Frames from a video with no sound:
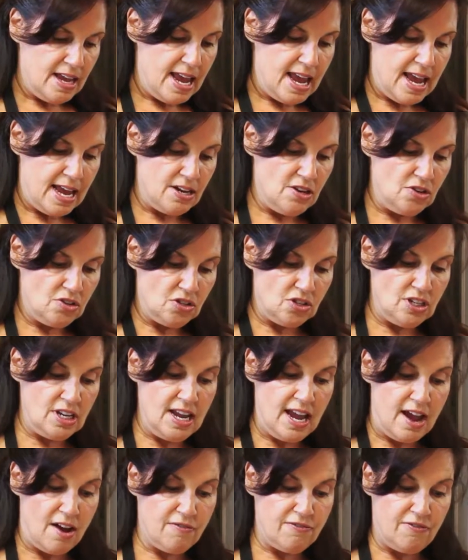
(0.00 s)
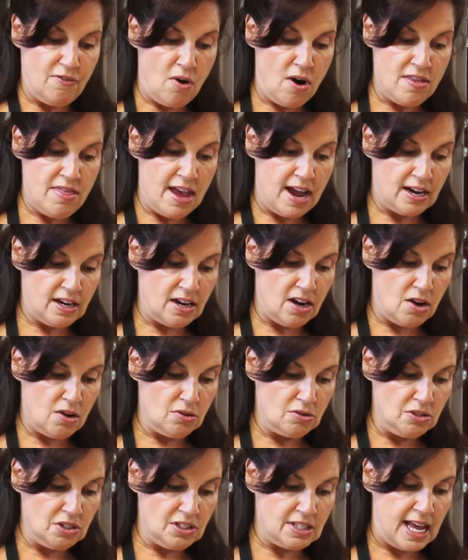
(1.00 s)
And you see how far that
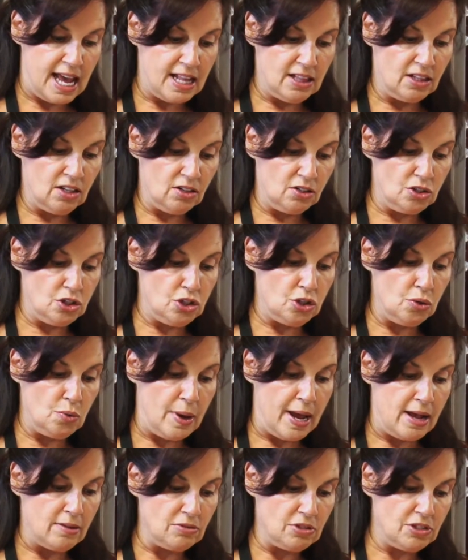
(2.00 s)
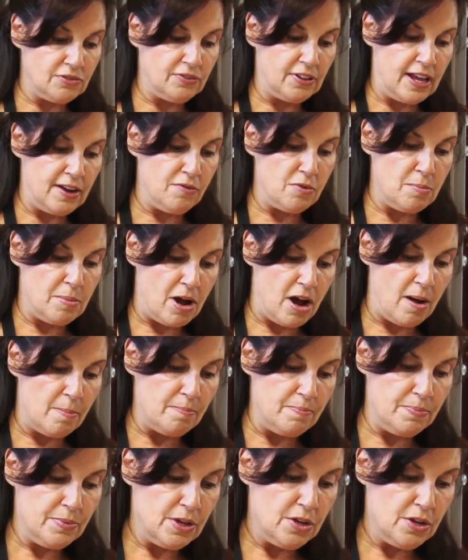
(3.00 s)
goes, that little 2-ounce flavor bomb.